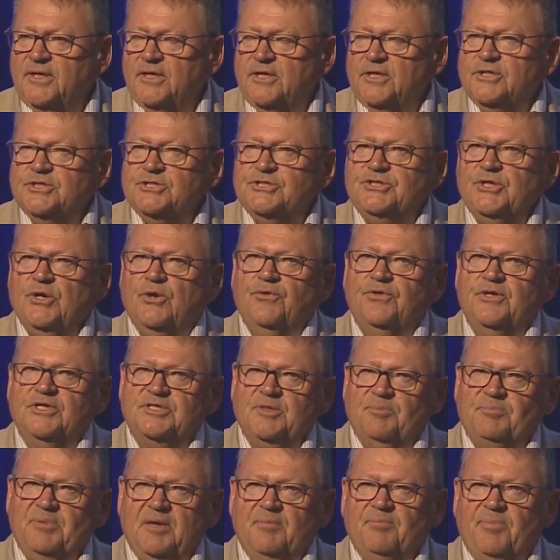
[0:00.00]
So there's a
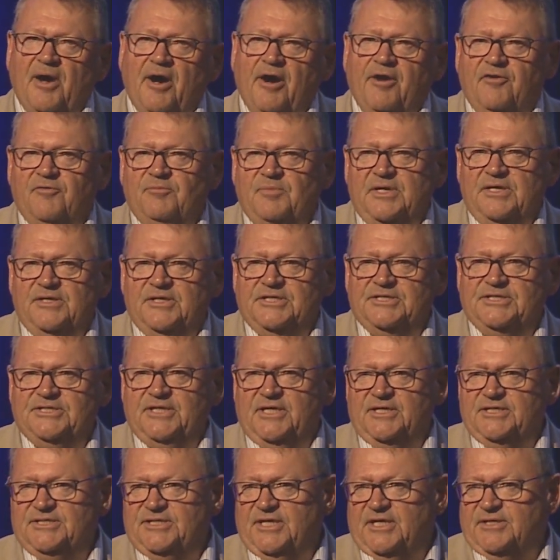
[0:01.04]
big part of me that
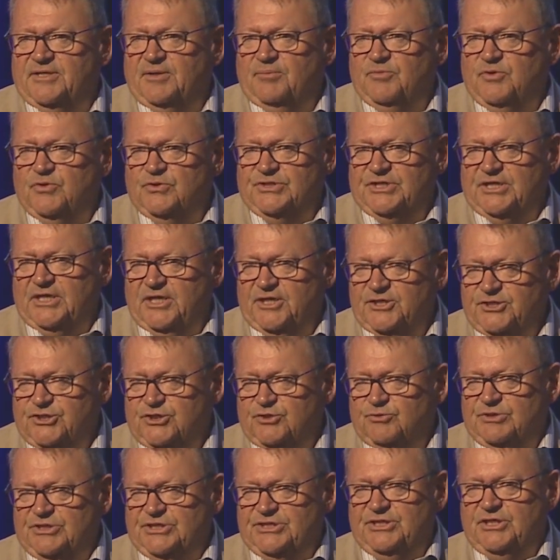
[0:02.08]
says that the music
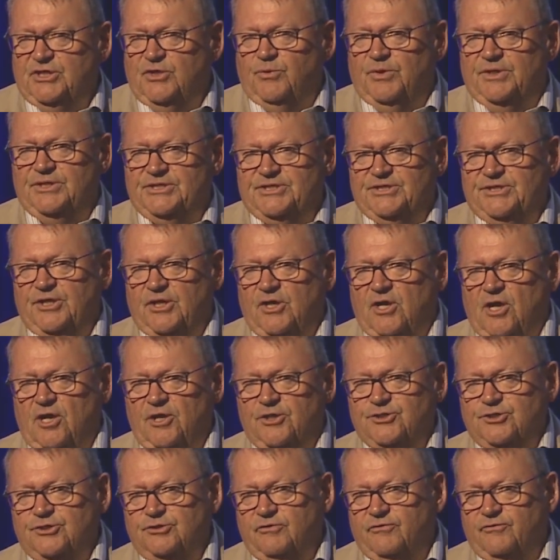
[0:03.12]
history sequence in a
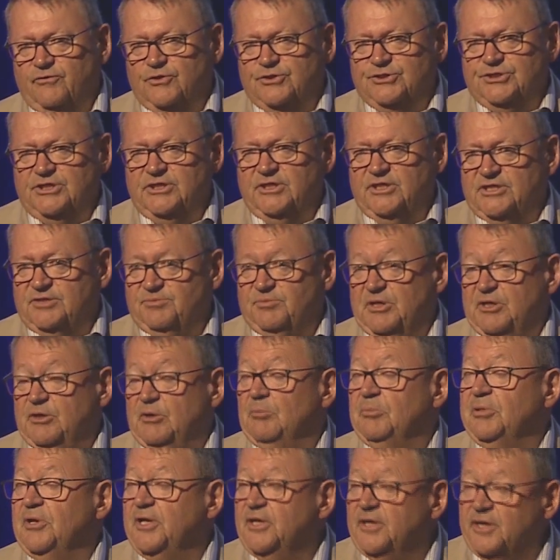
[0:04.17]
college and university needs to be
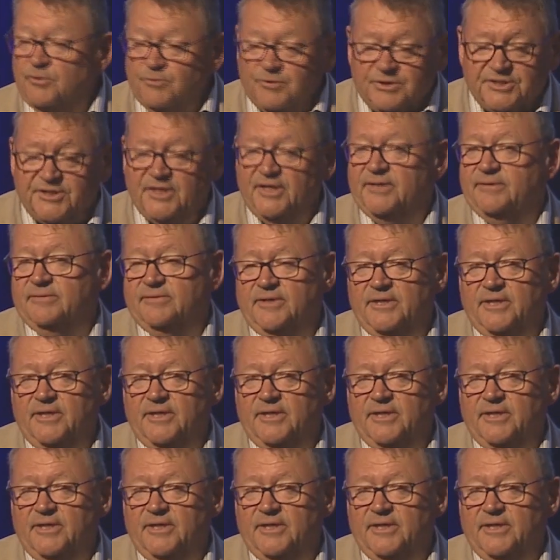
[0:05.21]
completely redone,